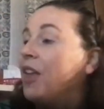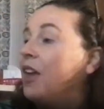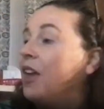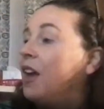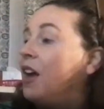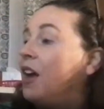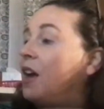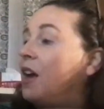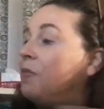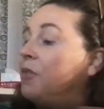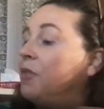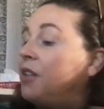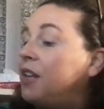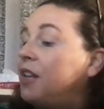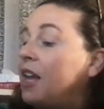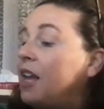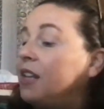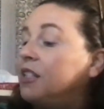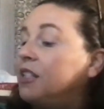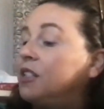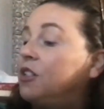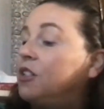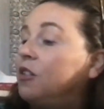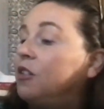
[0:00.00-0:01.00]
The
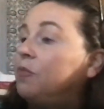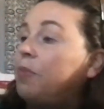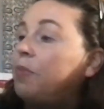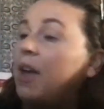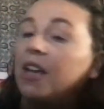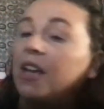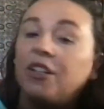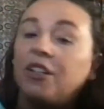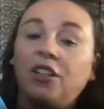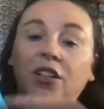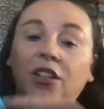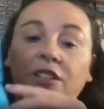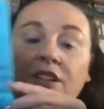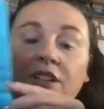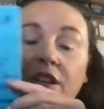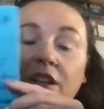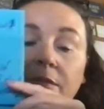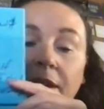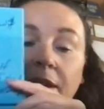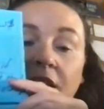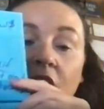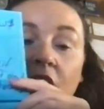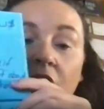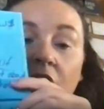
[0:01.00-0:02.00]
next page is going to
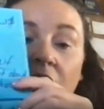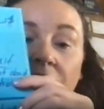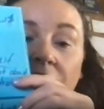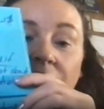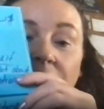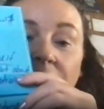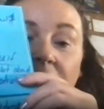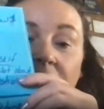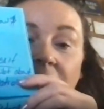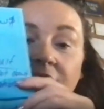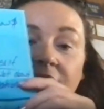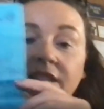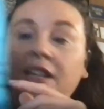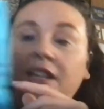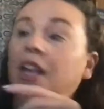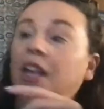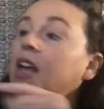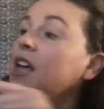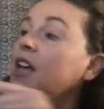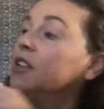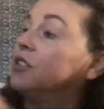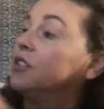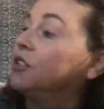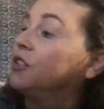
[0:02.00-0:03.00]
be conflicts.
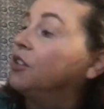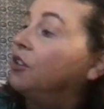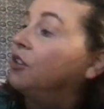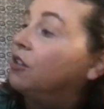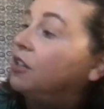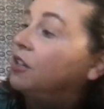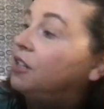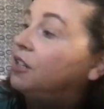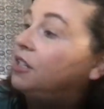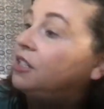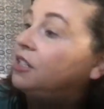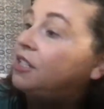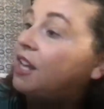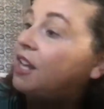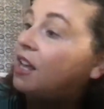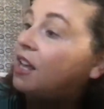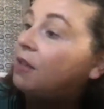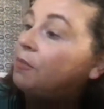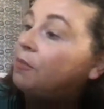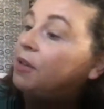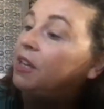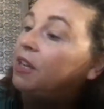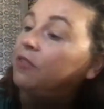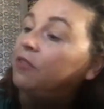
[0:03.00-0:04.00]
So you're going to tell
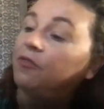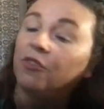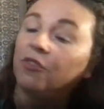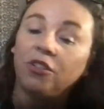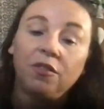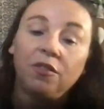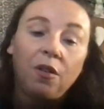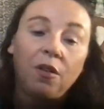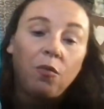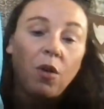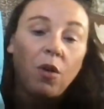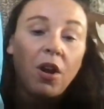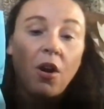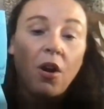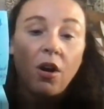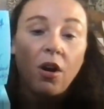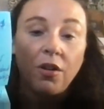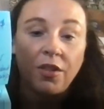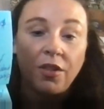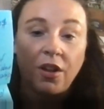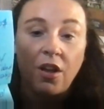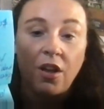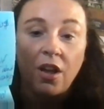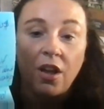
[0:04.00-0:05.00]
me, first of all, what are
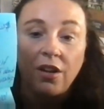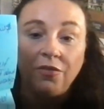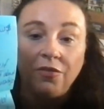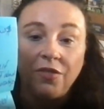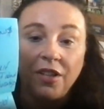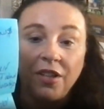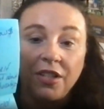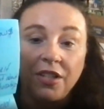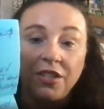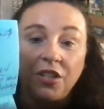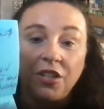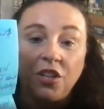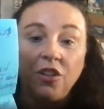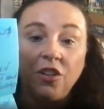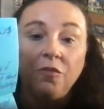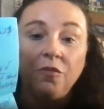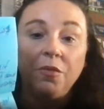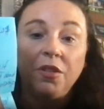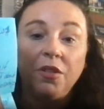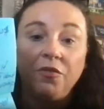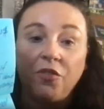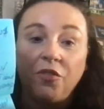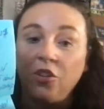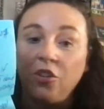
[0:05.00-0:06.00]
the conflicts,
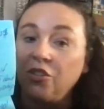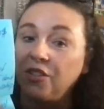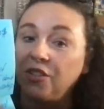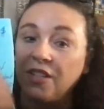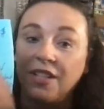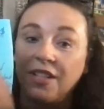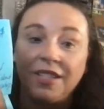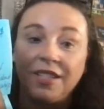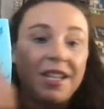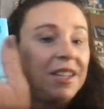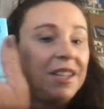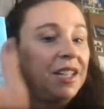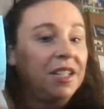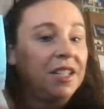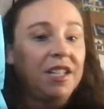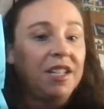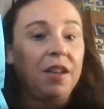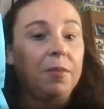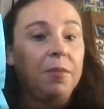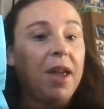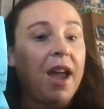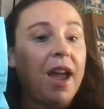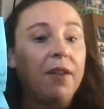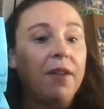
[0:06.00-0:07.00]
human versus, and then
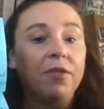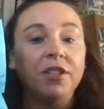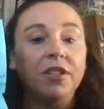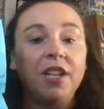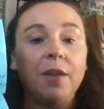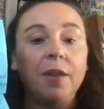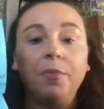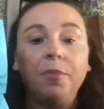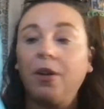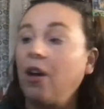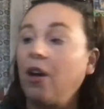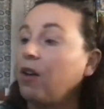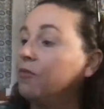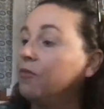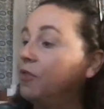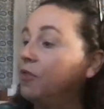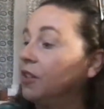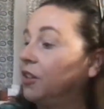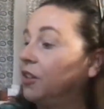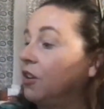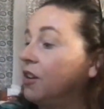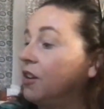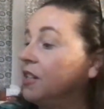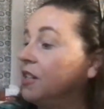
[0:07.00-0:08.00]
tell me every type of
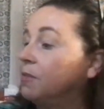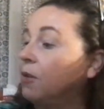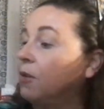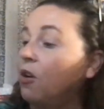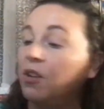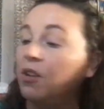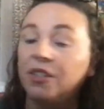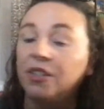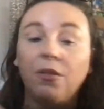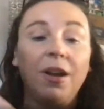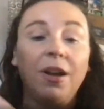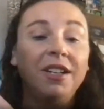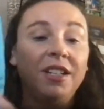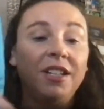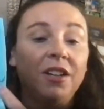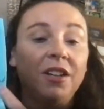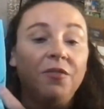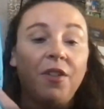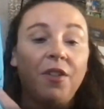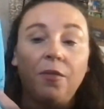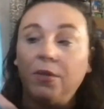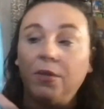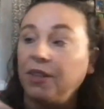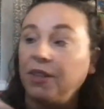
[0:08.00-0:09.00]
conflict there is, but also
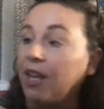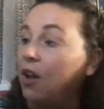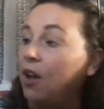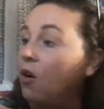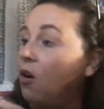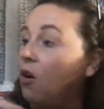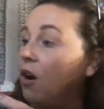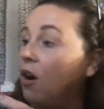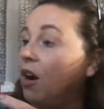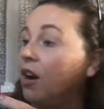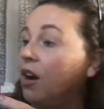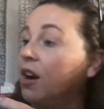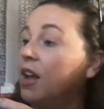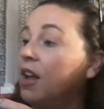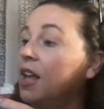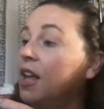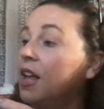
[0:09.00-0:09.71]
identify what they are.